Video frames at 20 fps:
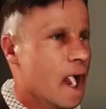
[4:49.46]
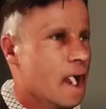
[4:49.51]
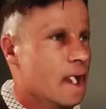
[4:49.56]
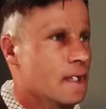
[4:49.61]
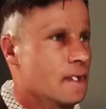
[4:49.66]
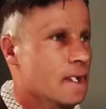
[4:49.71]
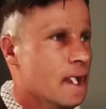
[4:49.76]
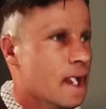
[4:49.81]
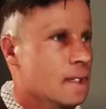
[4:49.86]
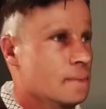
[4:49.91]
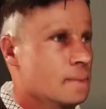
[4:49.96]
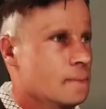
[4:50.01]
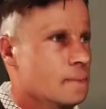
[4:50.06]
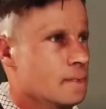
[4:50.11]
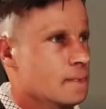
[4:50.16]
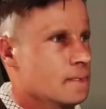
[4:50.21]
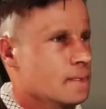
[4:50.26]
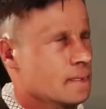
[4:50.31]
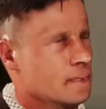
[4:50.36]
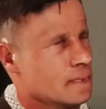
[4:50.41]
Hmm,
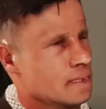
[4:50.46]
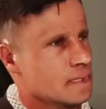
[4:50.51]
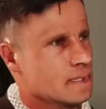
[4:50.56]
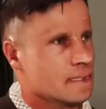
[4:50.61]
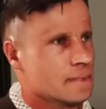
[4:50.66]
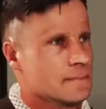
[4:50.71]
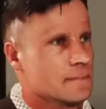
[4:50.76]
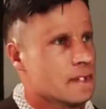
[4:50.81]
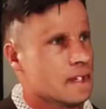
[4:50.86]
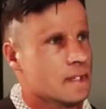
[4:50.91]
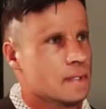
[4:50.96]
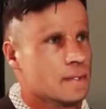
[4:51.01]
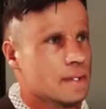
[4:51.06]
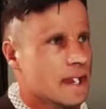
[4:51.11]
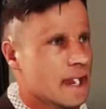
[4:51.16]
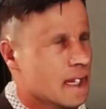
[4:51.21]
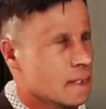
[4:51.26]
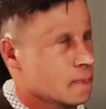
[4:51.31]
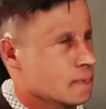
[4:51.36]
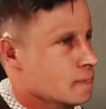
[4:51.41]

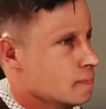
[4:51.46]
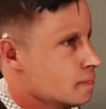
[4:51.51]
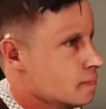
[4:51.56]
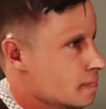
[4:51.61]
absolutely, go for the